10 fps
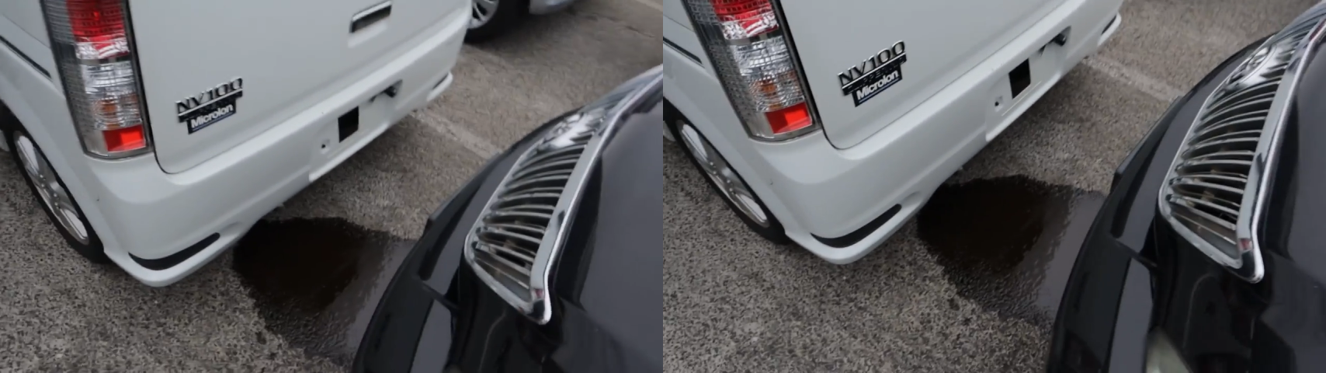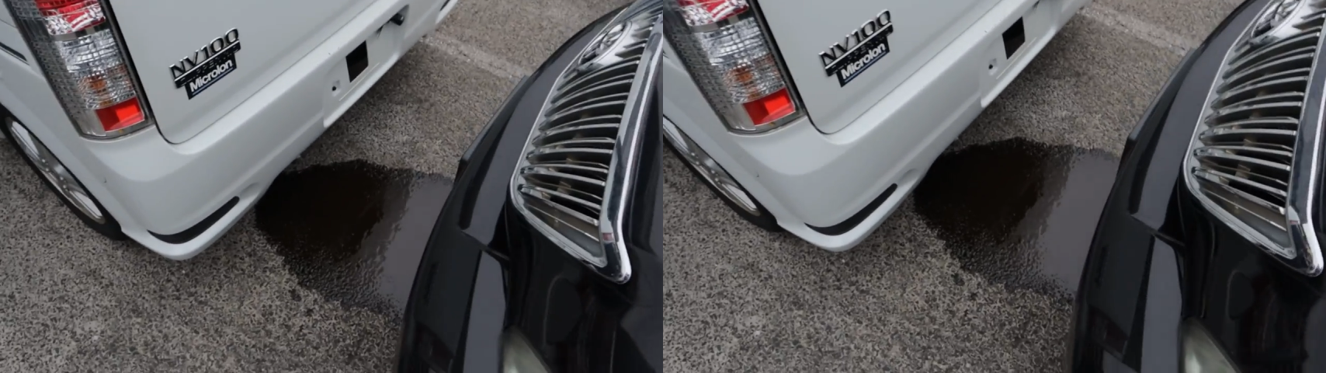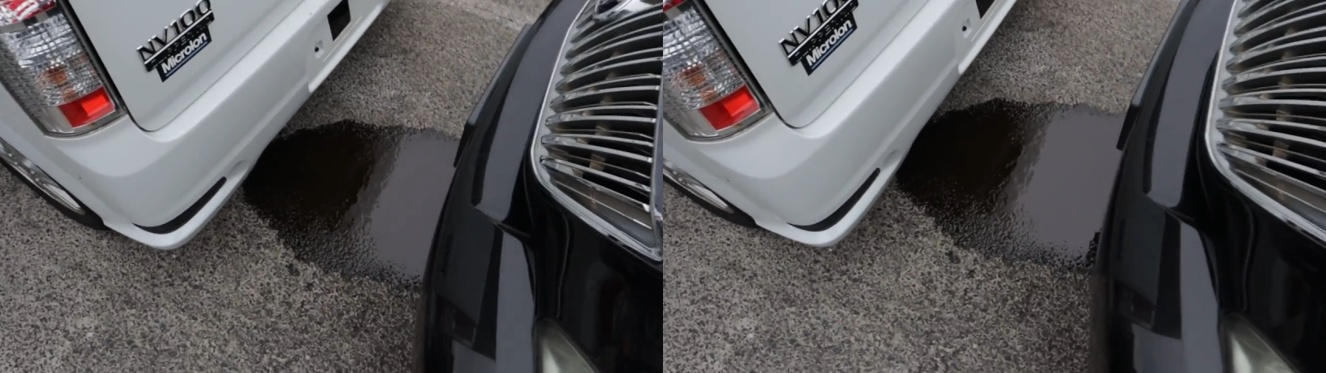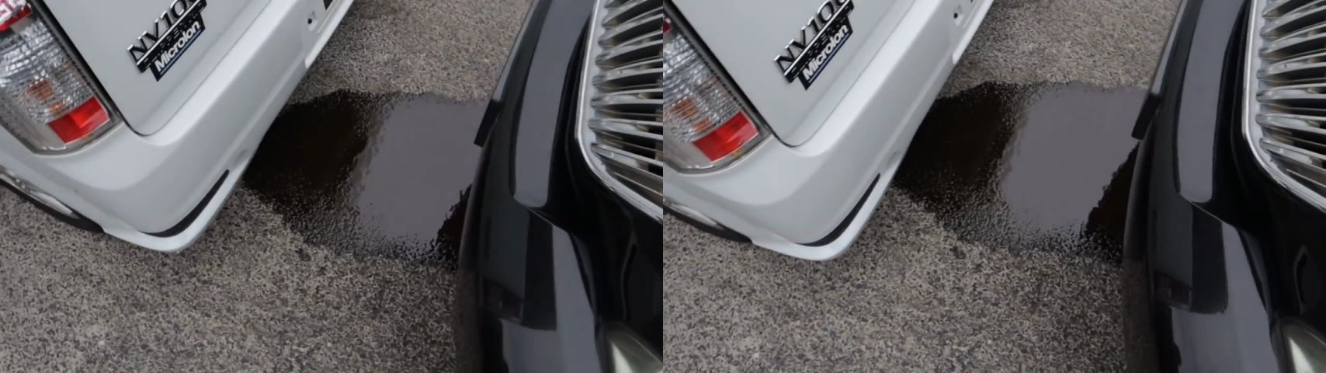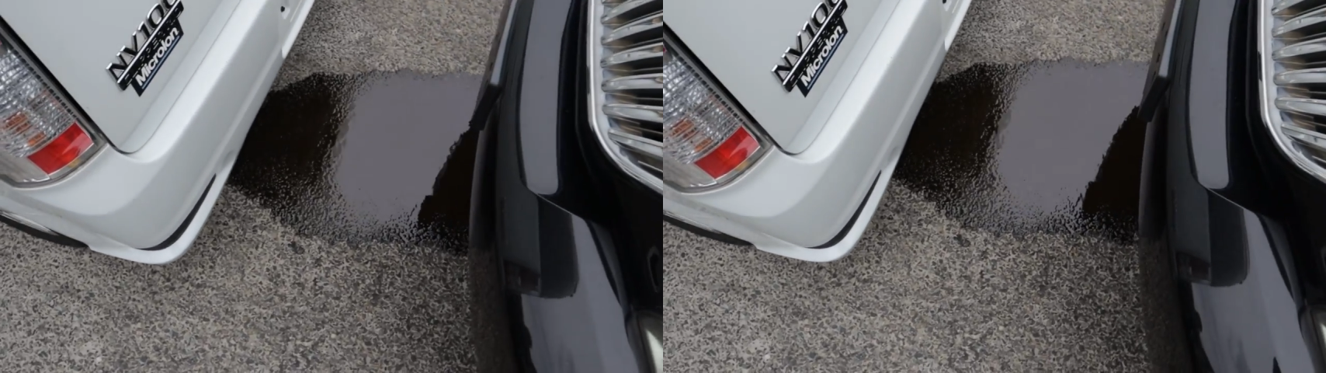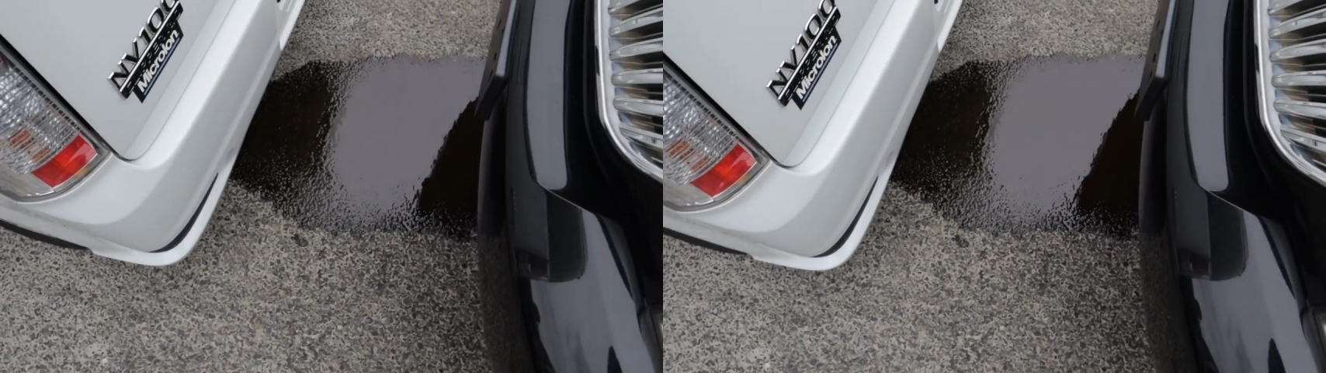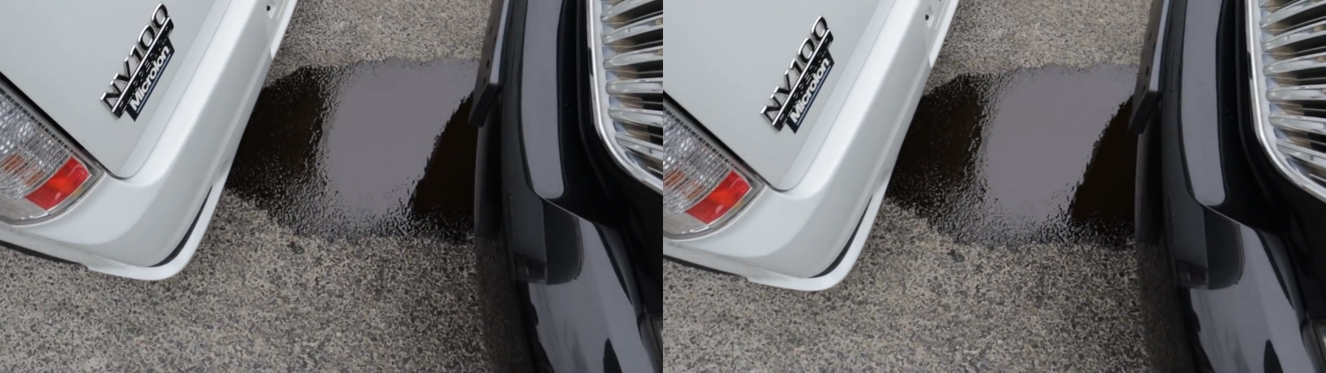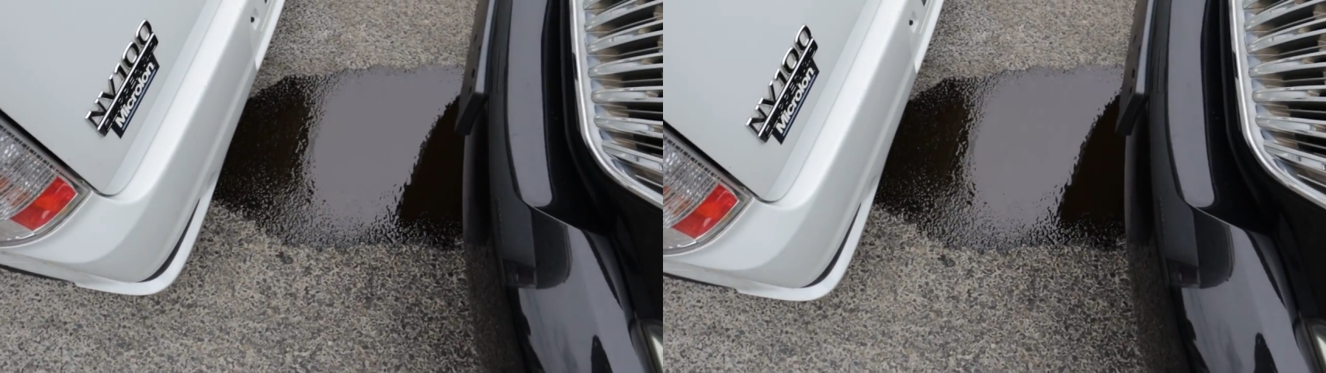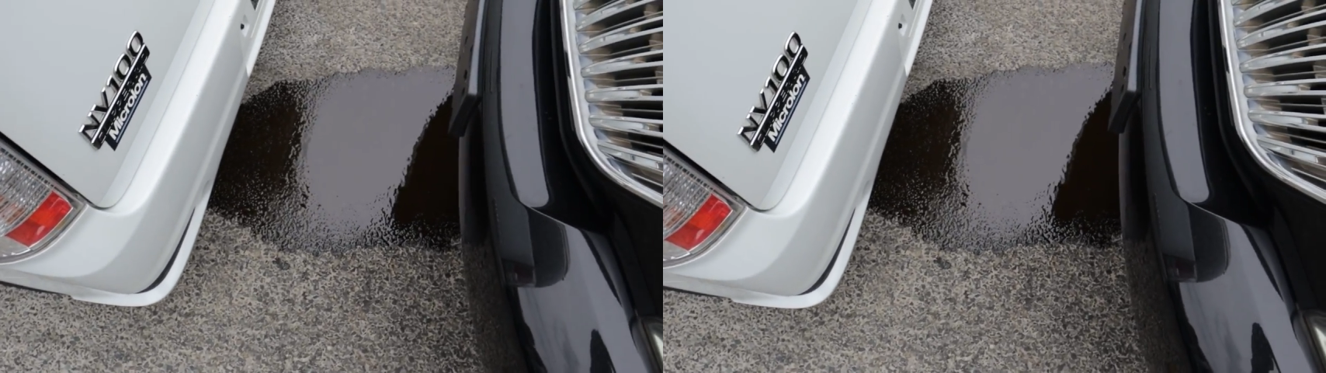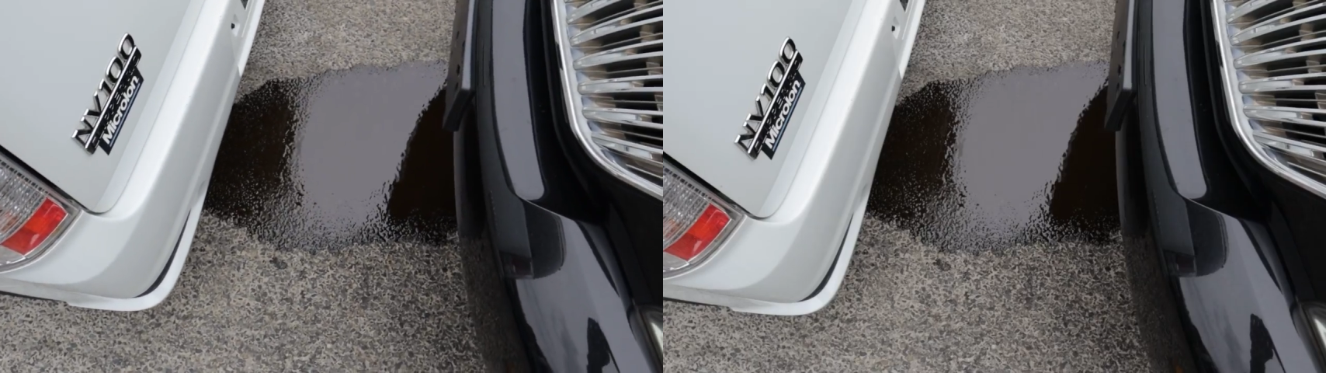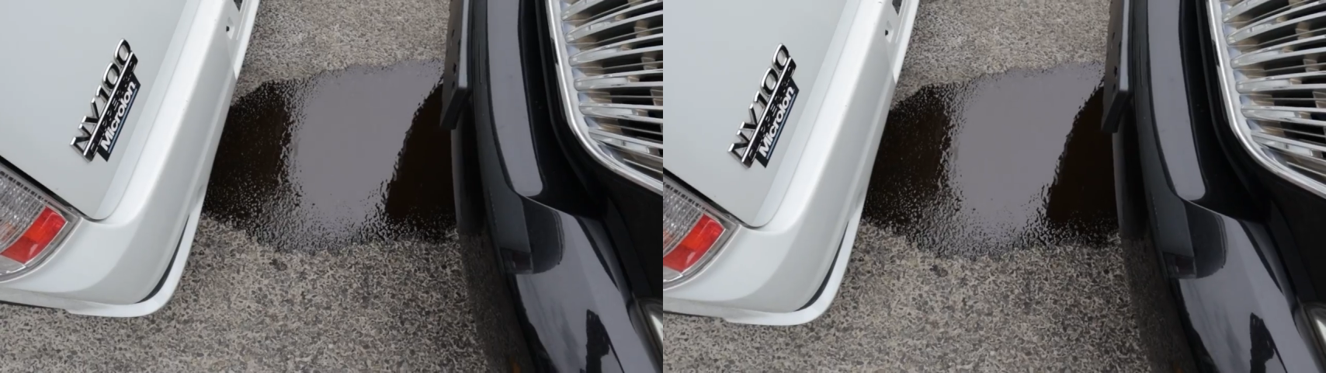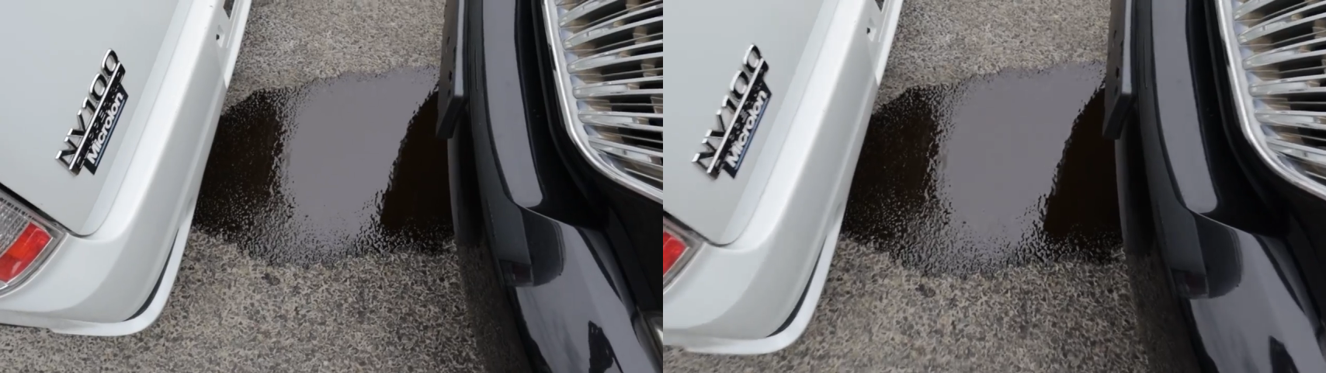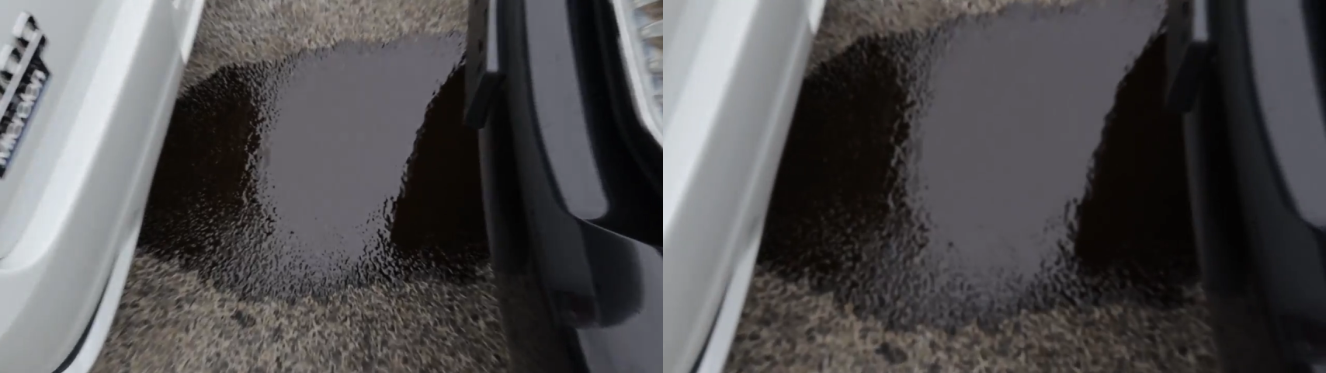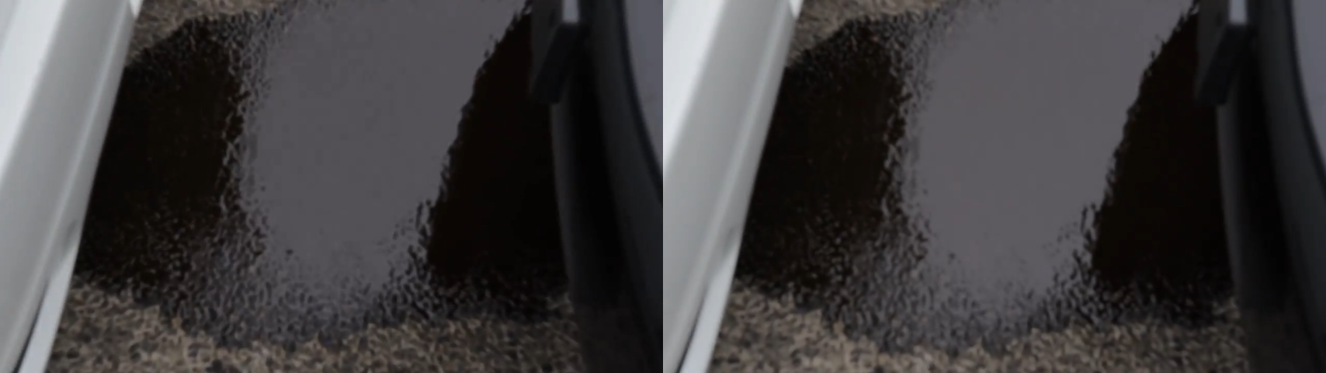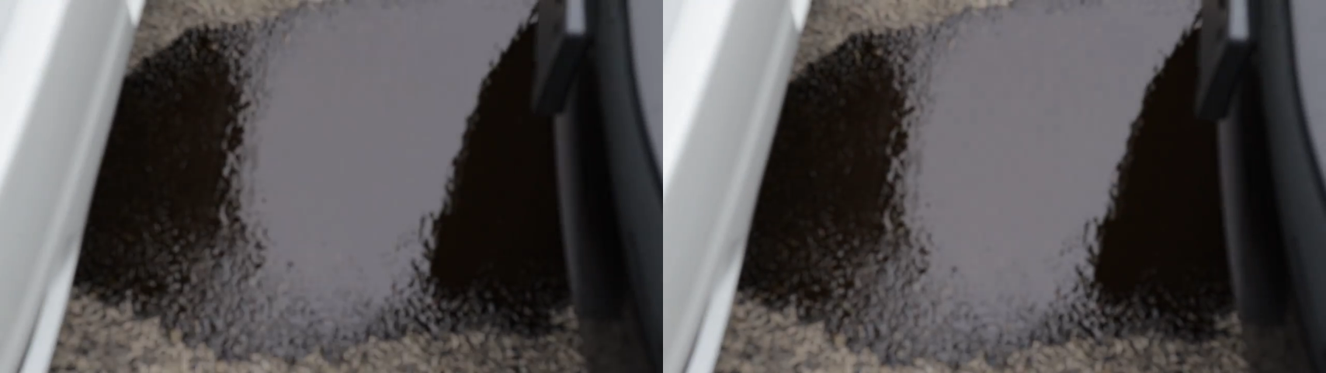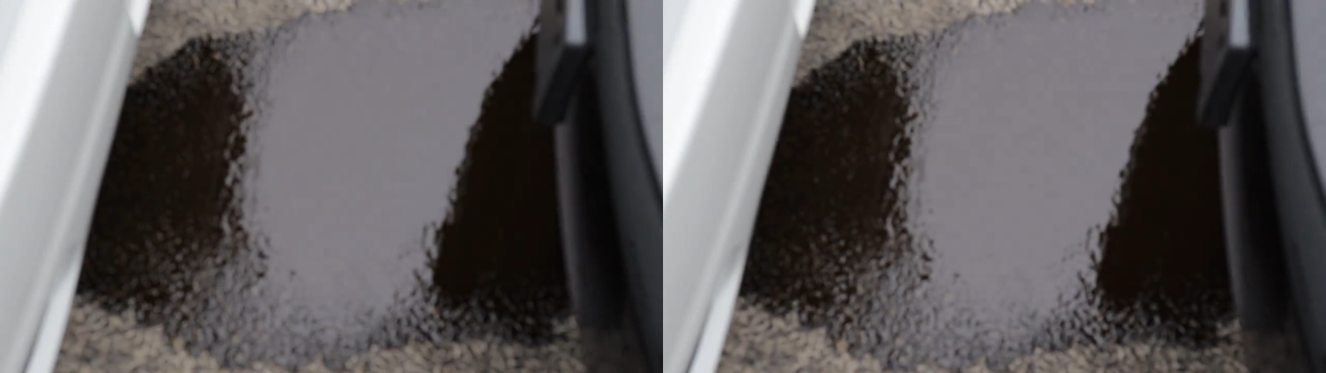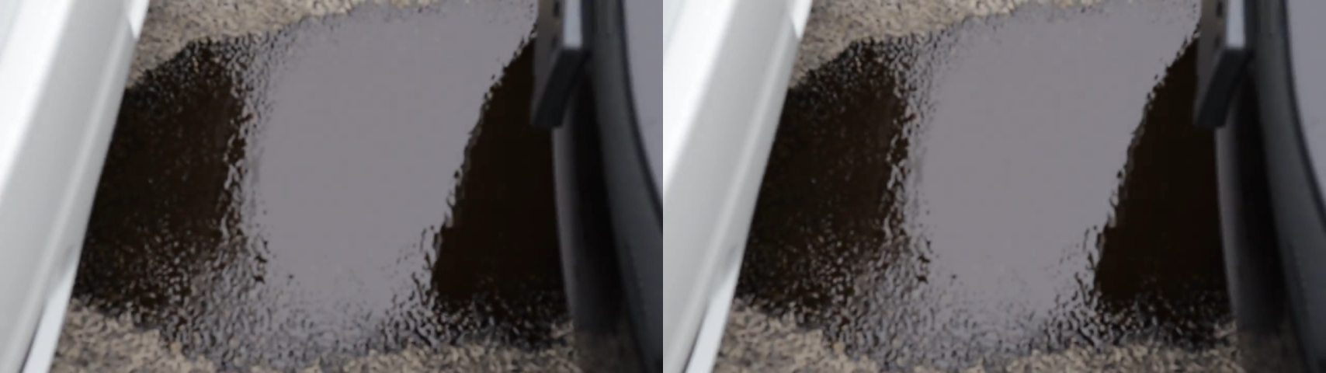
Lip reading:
No face is visible, so there are no lips to read.